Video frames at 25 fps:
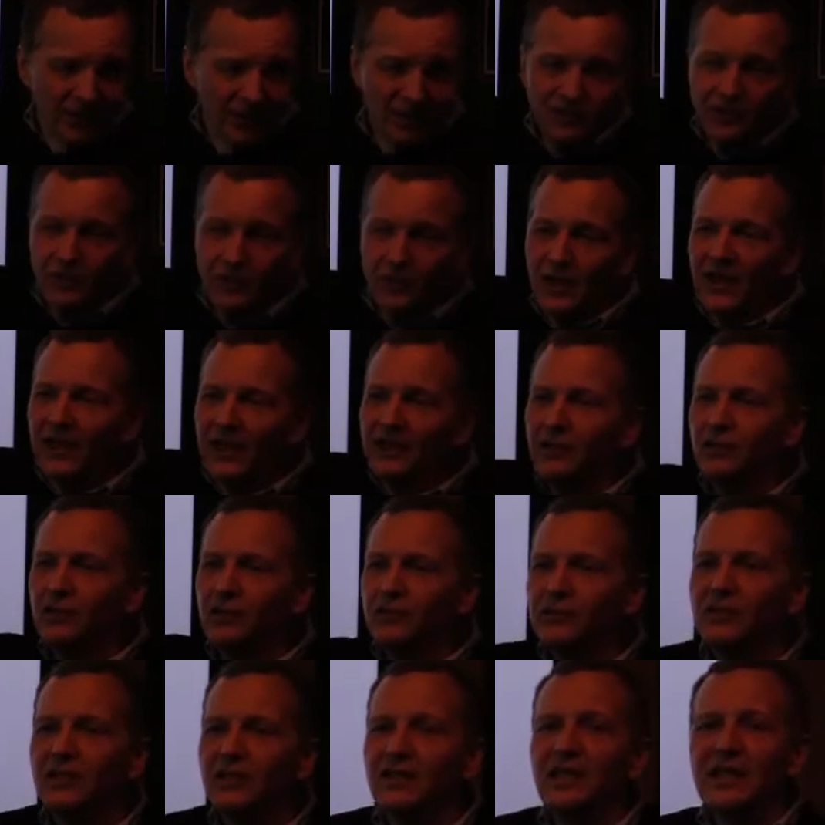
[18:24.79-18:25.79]
So I
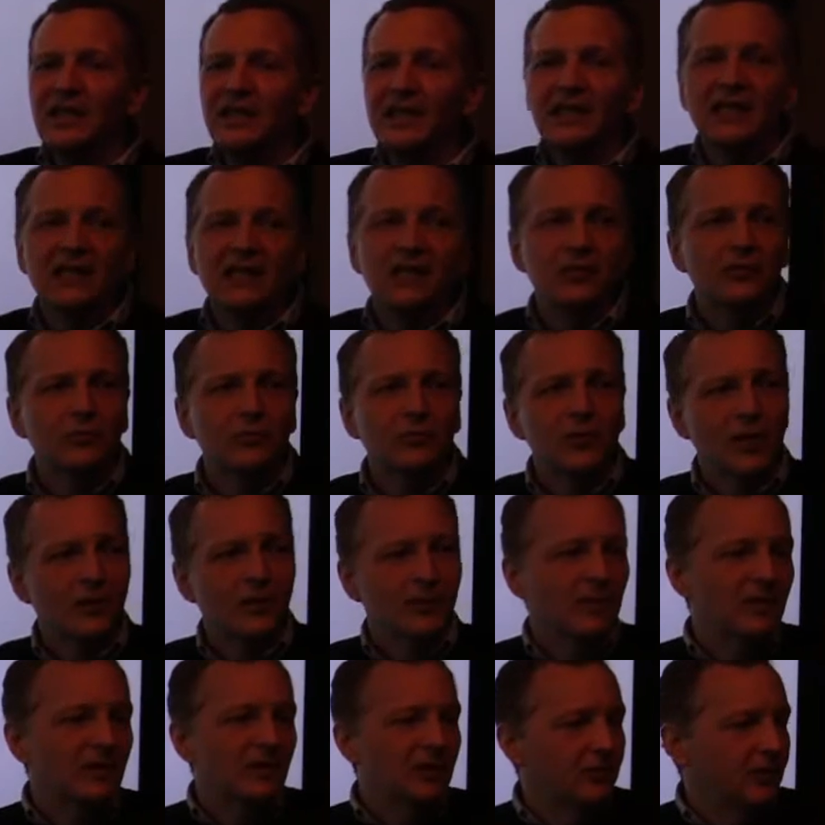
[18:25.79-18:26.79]
encourage, you're
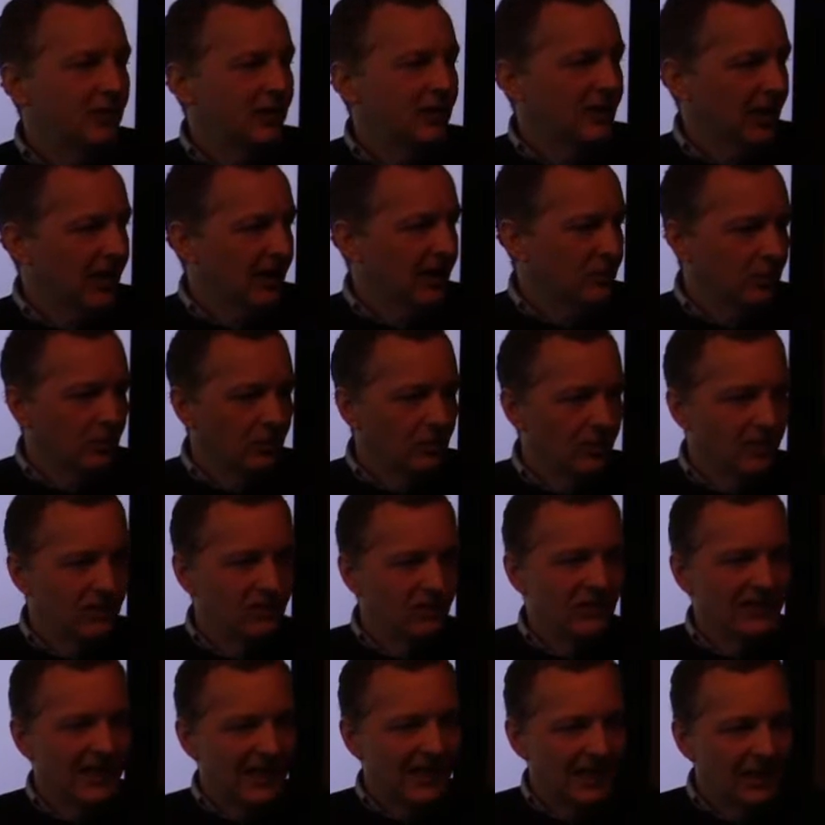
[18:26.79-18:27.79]
probably doing an annual
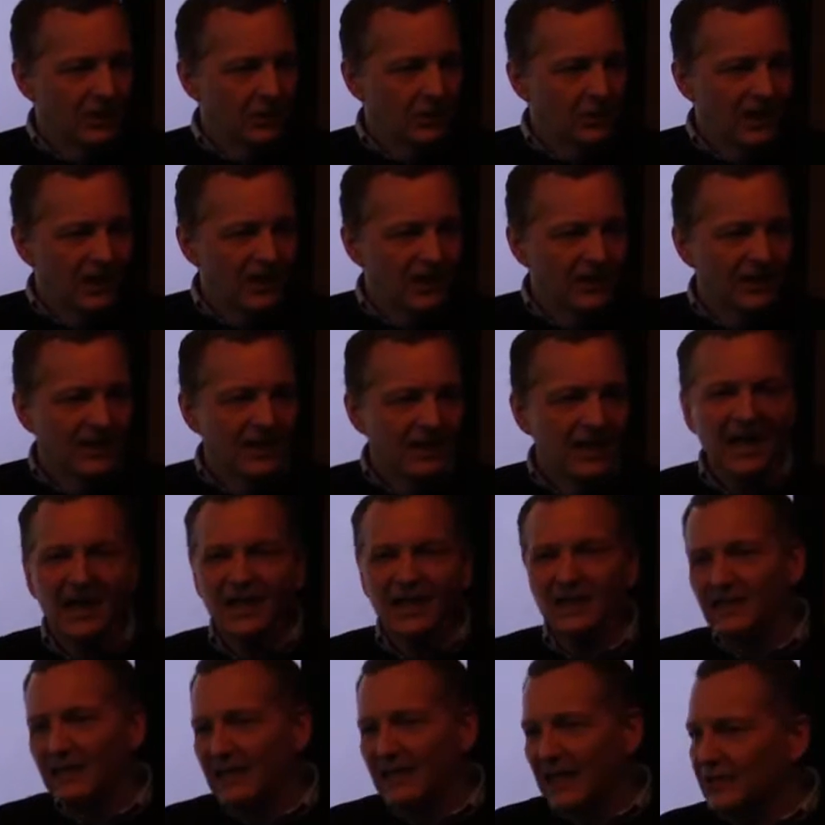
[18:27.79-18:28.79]
budget anyway,
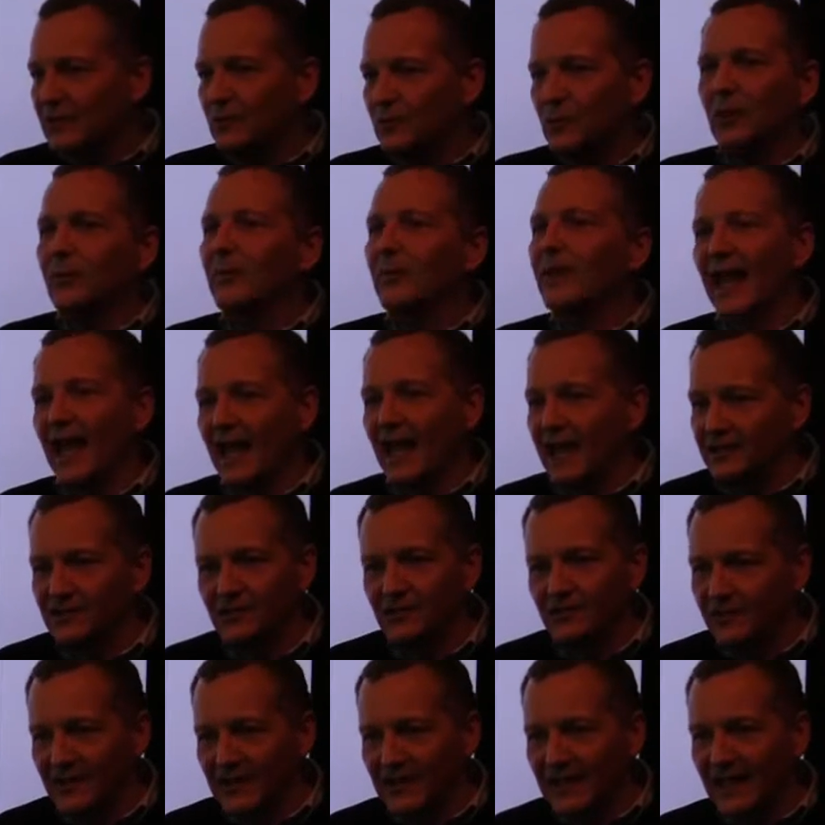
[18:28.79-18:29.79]
and that's why we ask
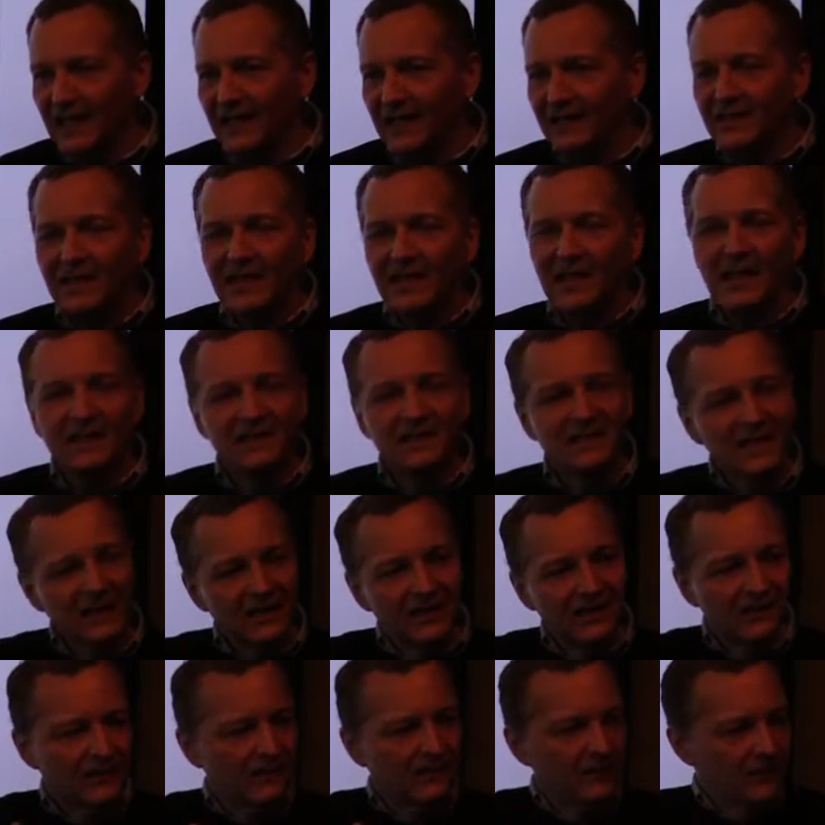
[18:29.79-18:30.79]
for that.
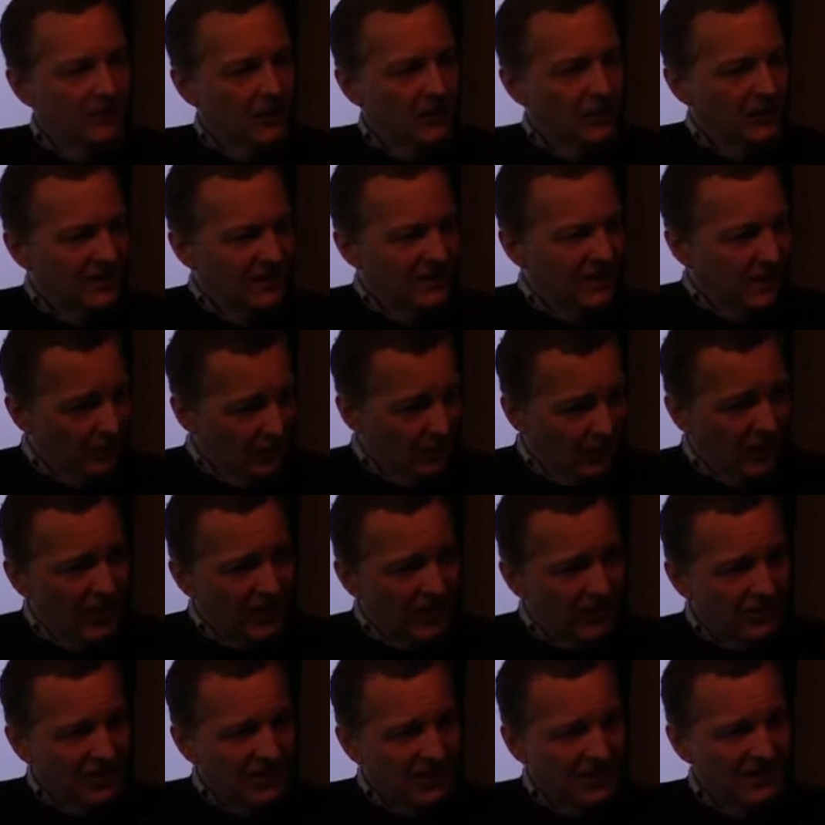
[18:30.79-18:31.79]
Instead of focusing on
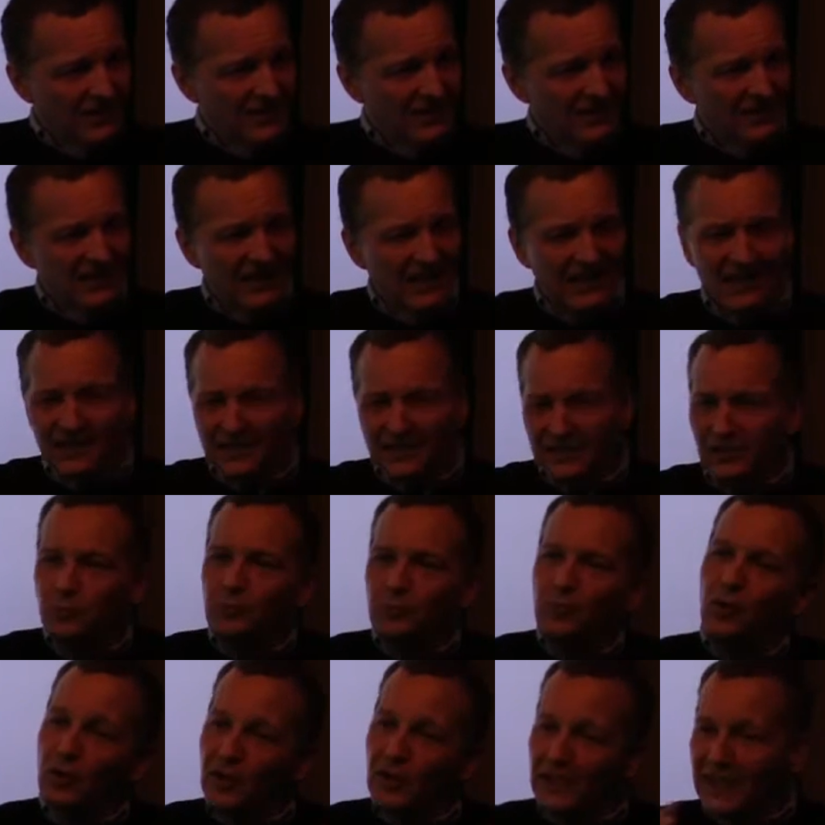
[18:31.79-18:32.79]
projects and you
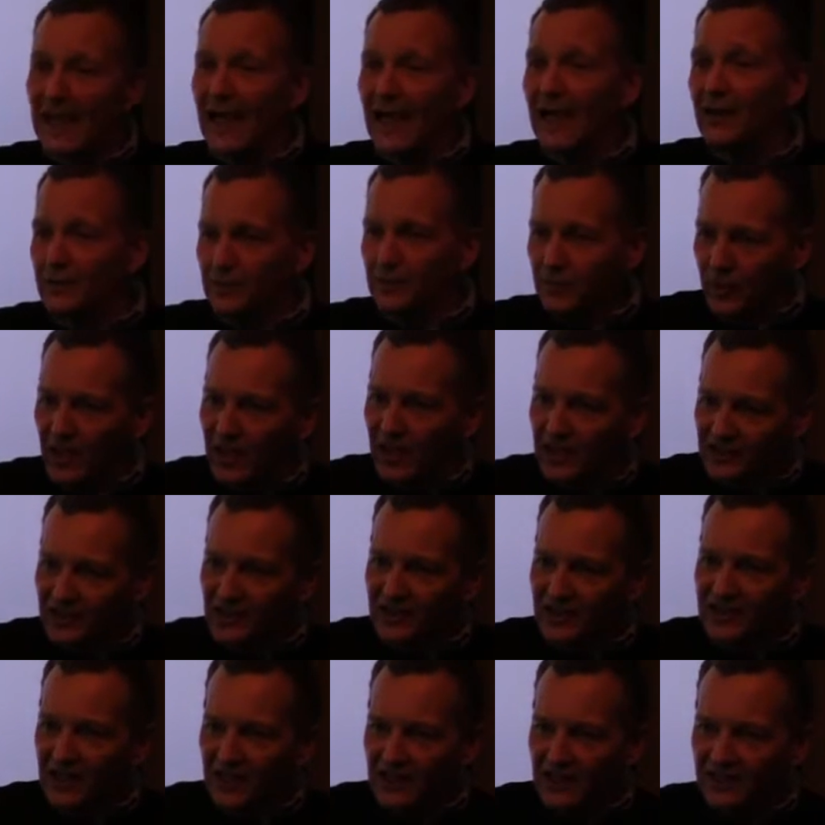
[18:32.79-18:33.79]
pulling out a
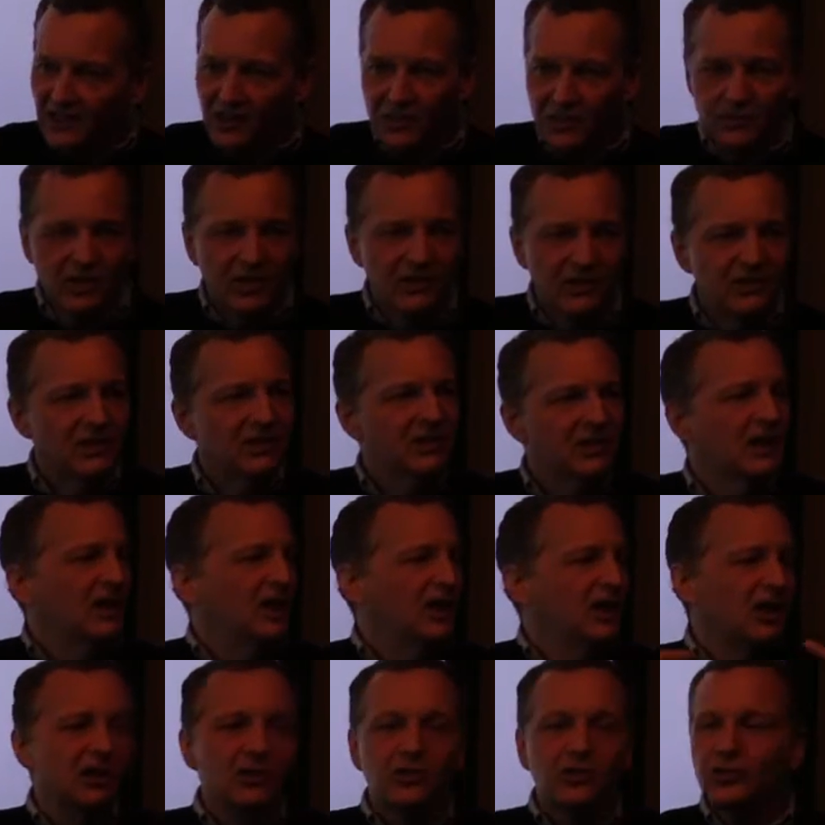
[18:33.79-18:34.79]
project out of your budget,
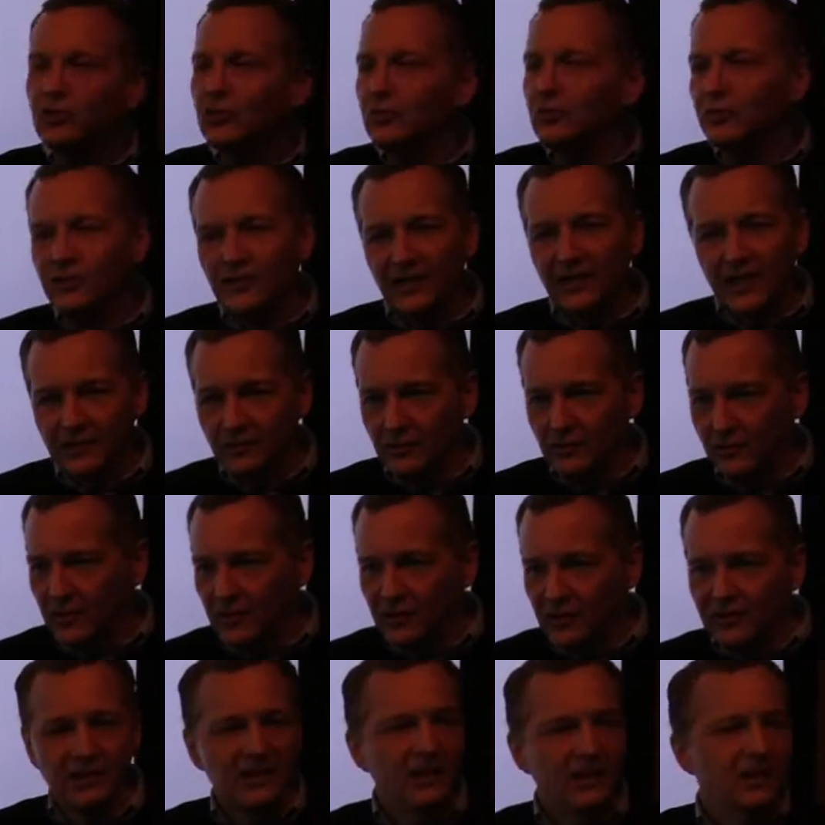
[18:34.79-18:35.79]
you're doing your annual
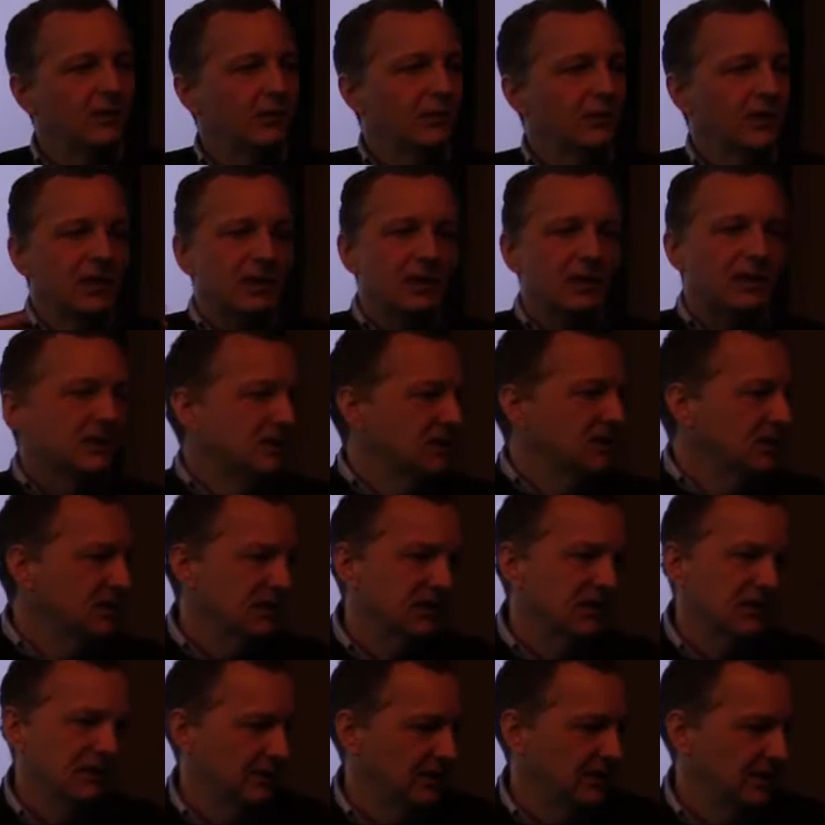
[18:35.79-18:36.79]
budget anyway.
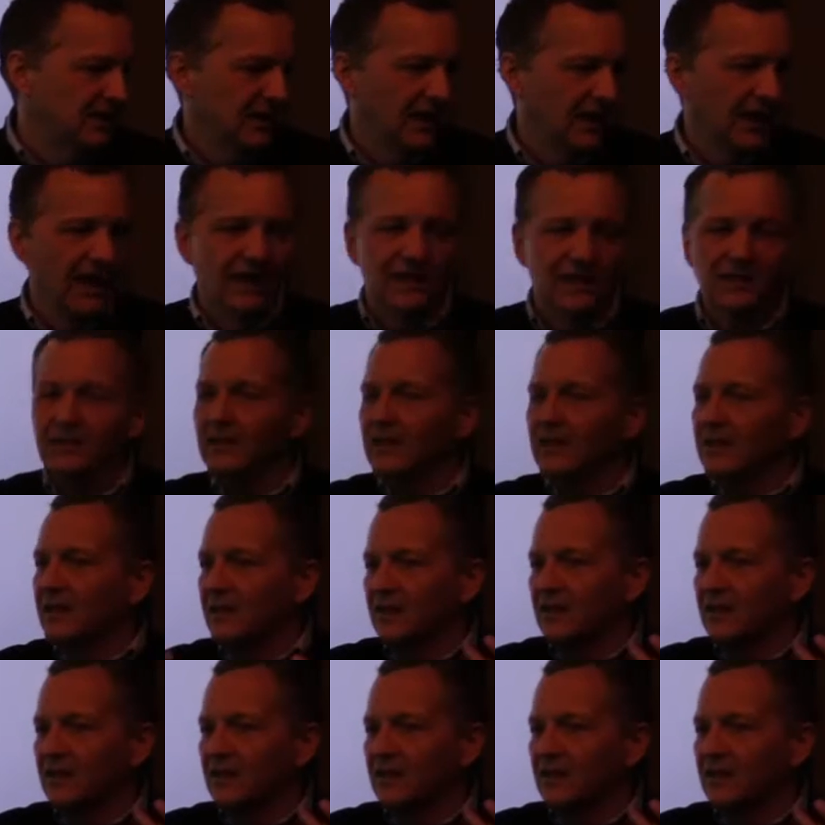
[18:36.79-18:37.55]
Just give us that.